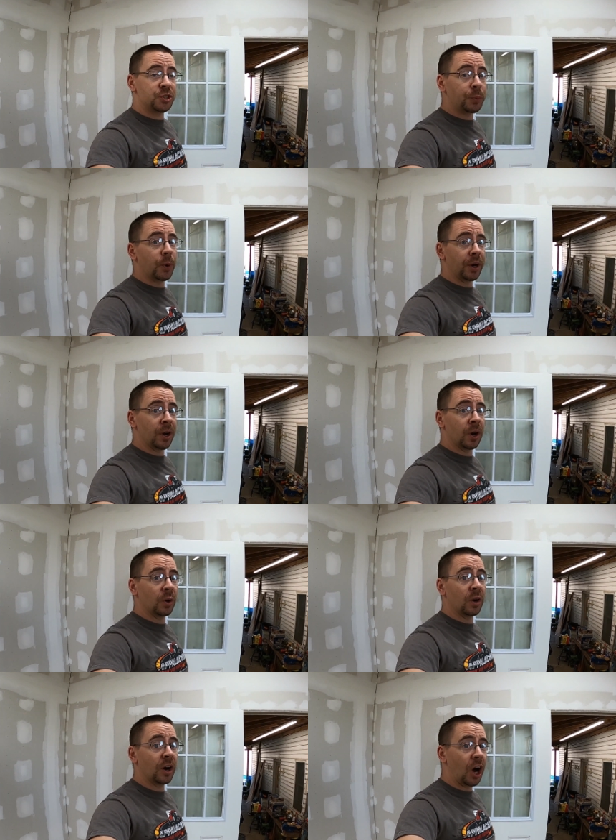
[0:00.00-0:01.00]

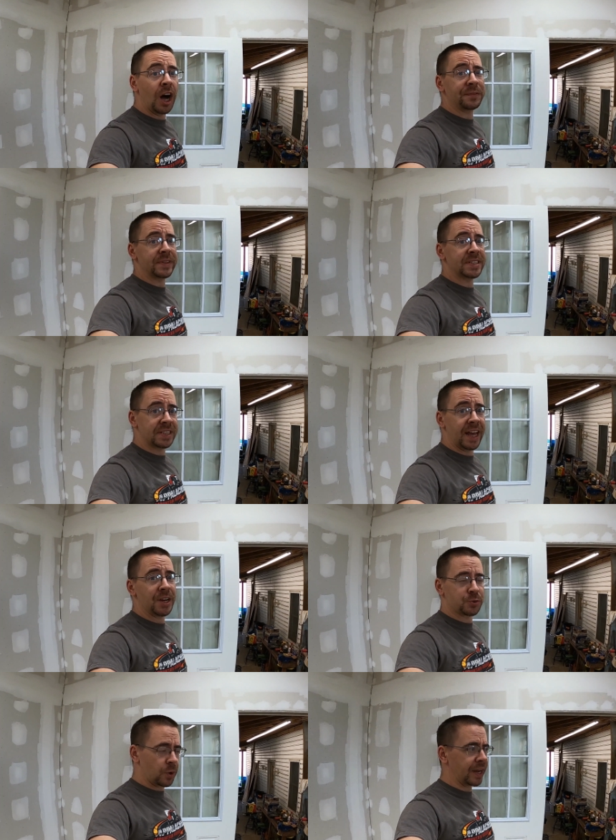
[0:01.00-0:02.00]
2.0 office
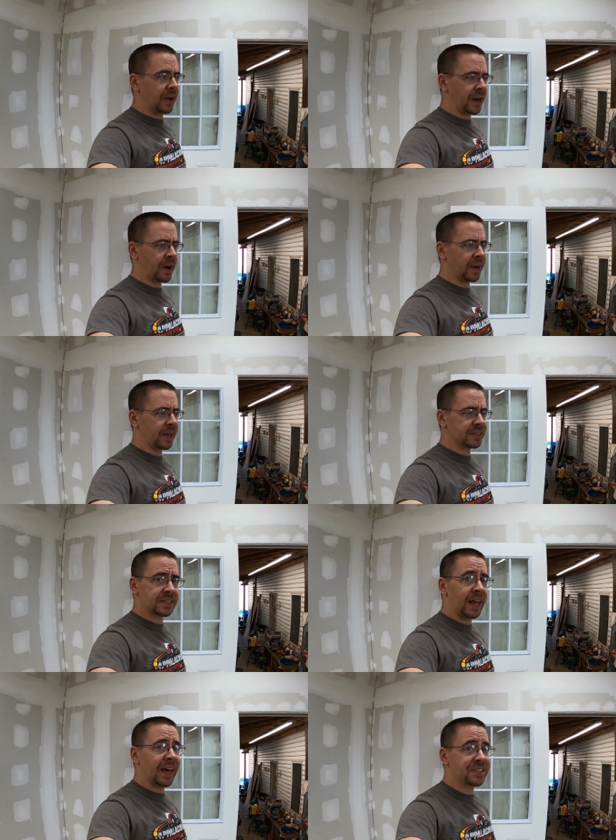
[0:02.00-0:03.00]
slash workout area
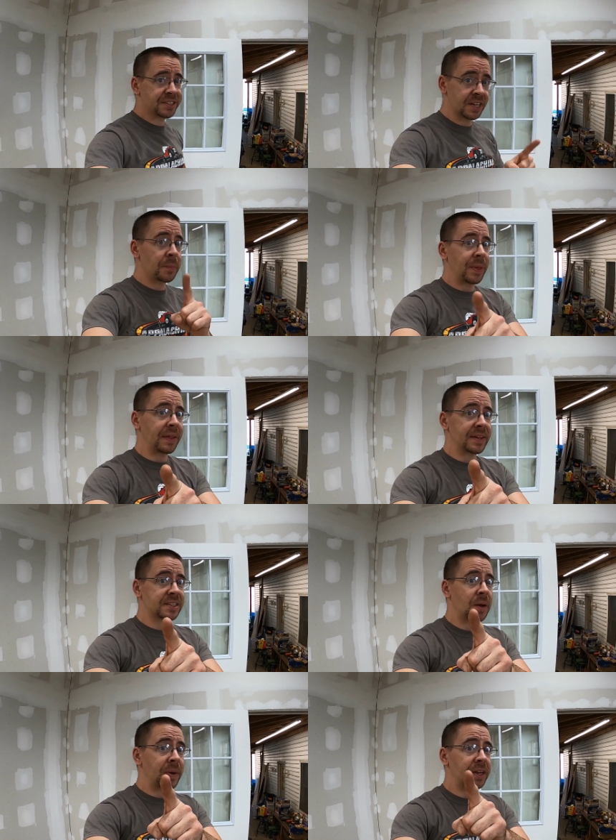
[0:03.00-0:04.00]
slash something
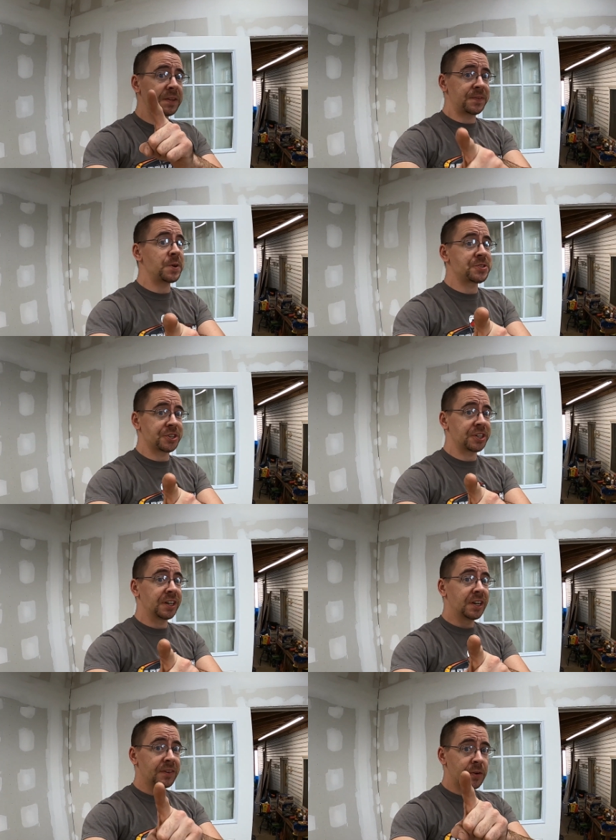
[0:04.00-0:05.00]
that's coming in the
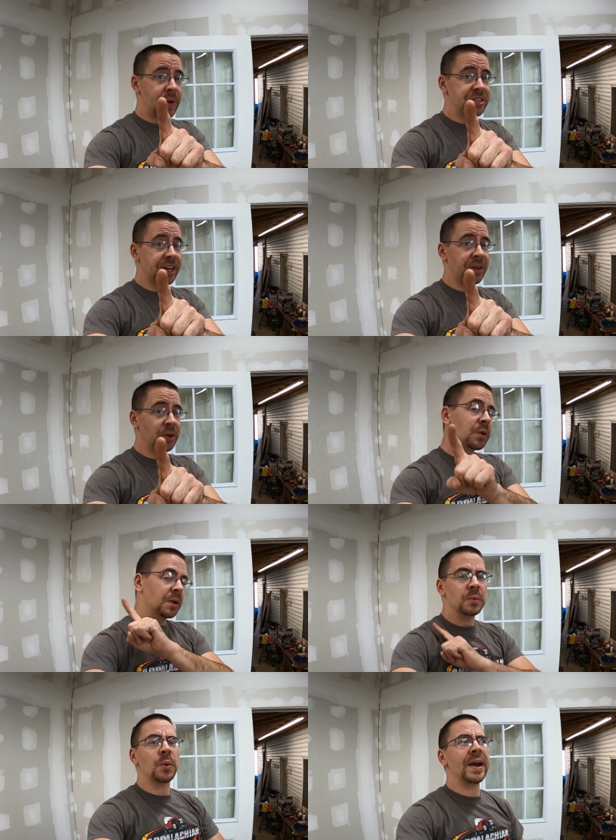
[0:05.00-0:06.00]
future for my channel.
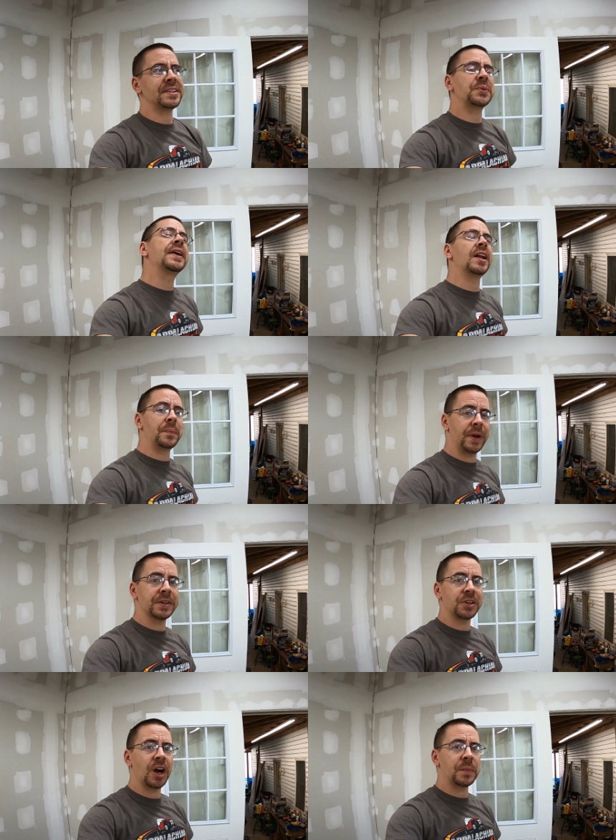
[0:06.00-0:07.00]
We'll wait till we get up
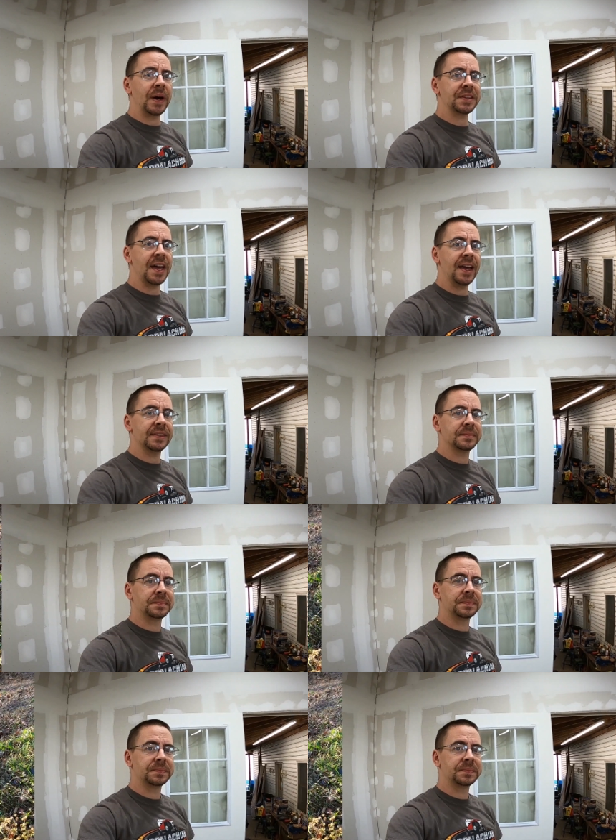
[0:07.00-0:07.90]
there to talk about that.